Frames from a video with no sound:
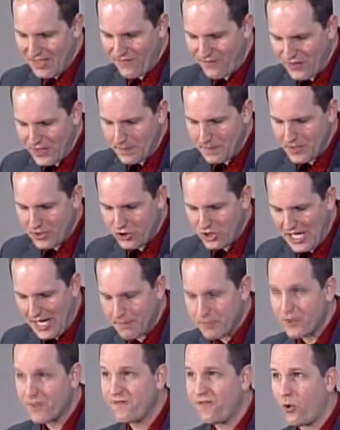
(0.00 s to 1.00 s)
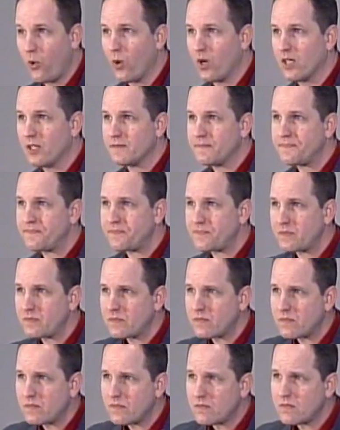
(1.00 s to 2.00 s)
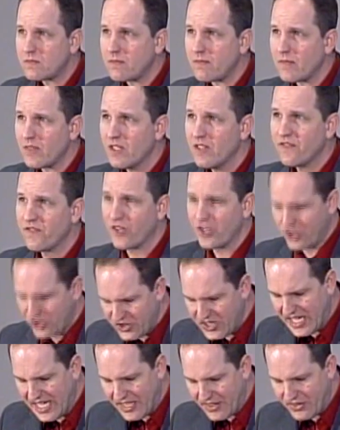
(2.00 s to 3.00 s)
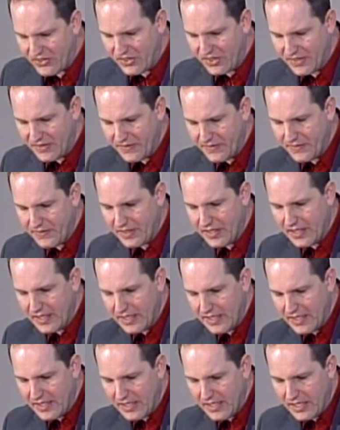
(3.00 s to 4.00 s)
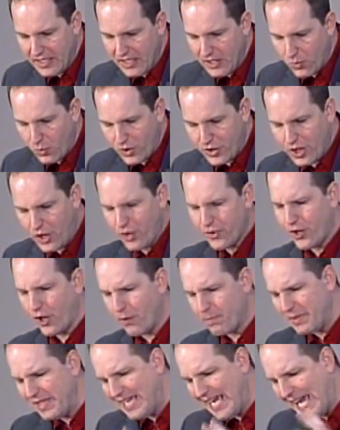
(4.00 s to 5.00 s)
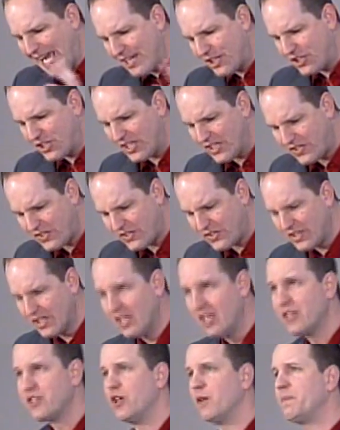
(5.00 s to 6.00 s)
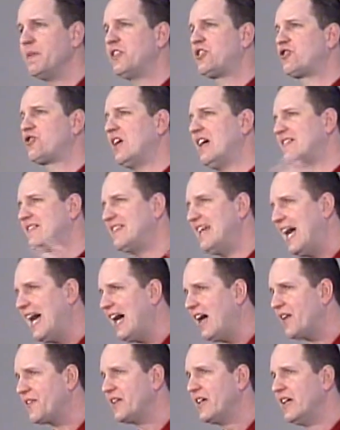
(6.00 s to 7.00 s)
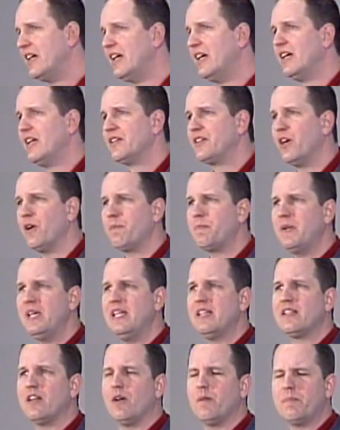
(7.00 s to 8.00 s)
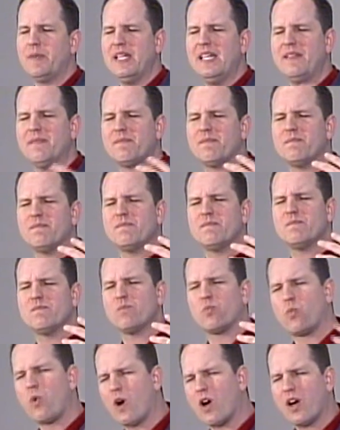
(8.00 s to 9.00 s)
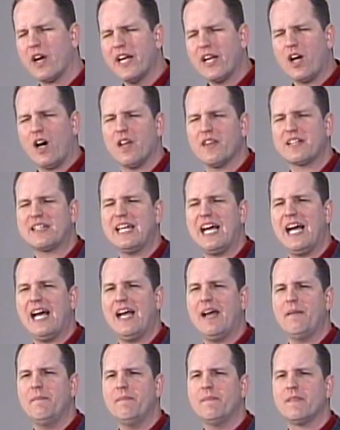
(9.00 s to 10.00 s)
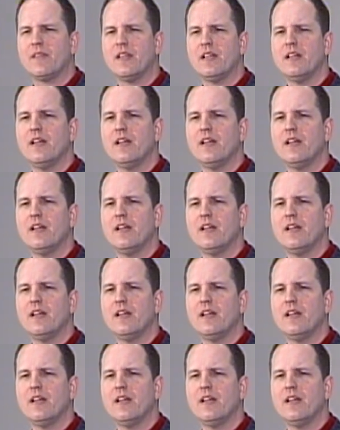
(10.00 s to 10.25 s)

In Philippians chapter 4, verse 6, we're told don't be anxious, don't be stressed out, don't be, don't be worried all the time,